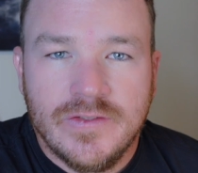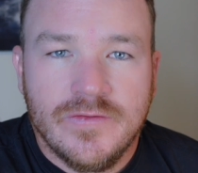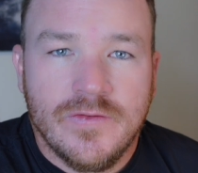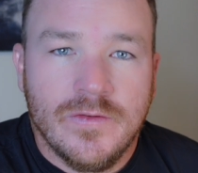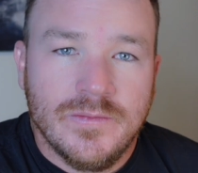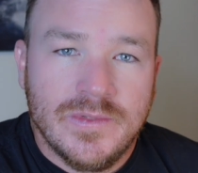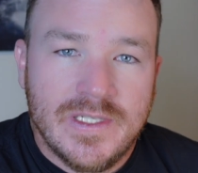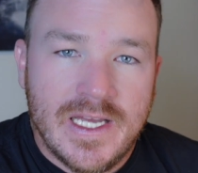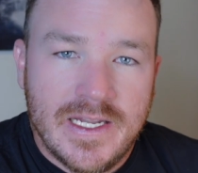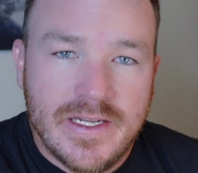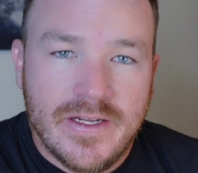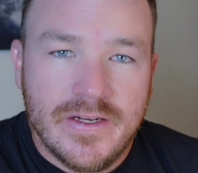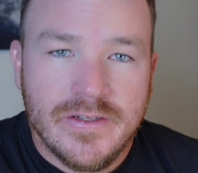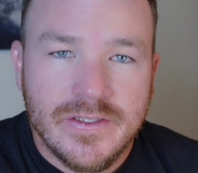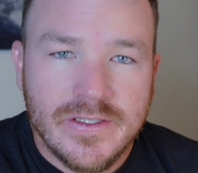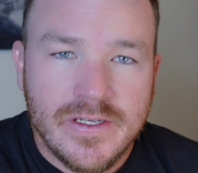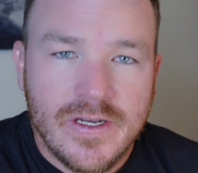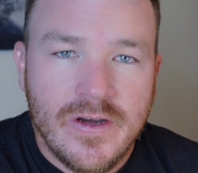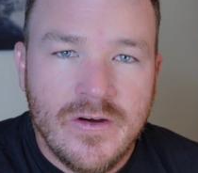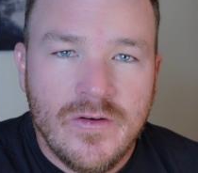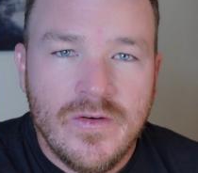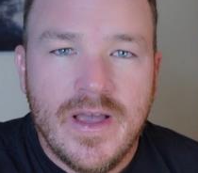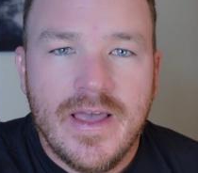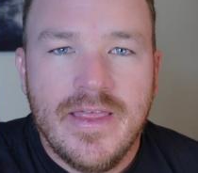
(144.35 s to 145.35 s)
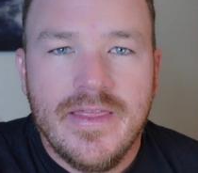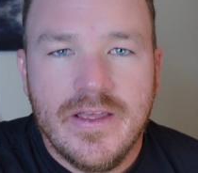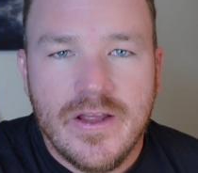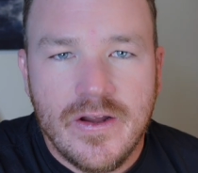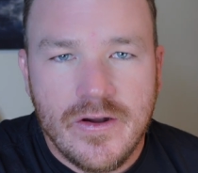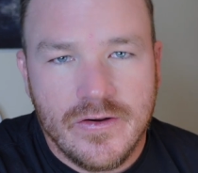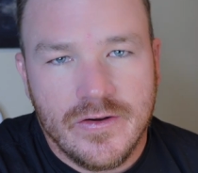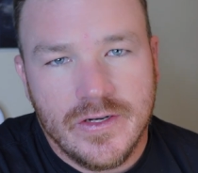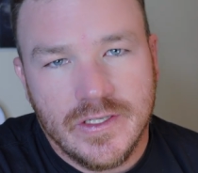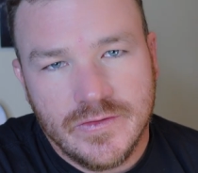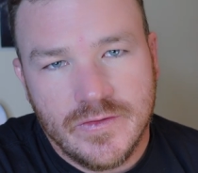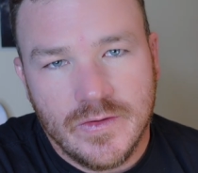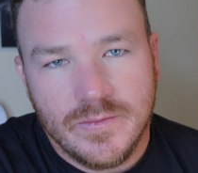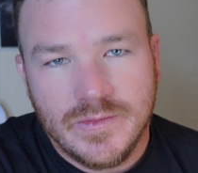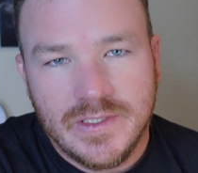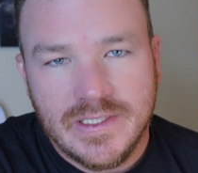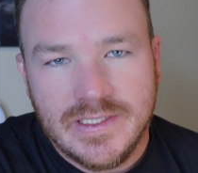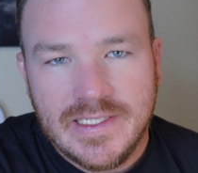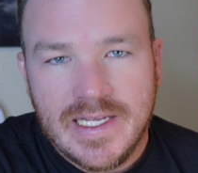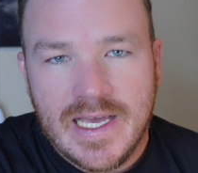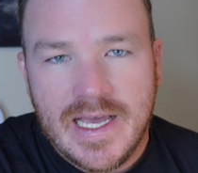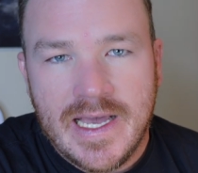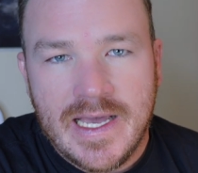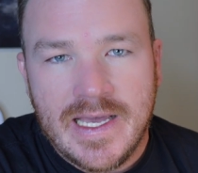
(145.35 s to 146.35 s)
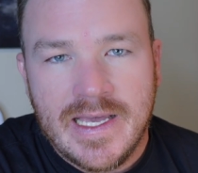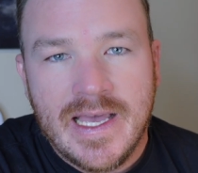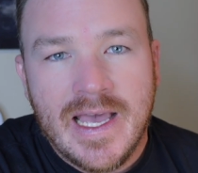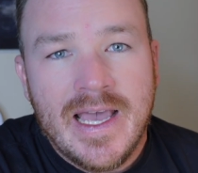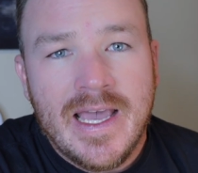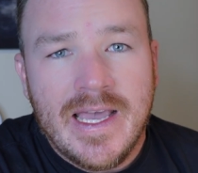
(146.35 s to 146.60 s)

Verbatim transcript: from 10 years ago and the earnings from today,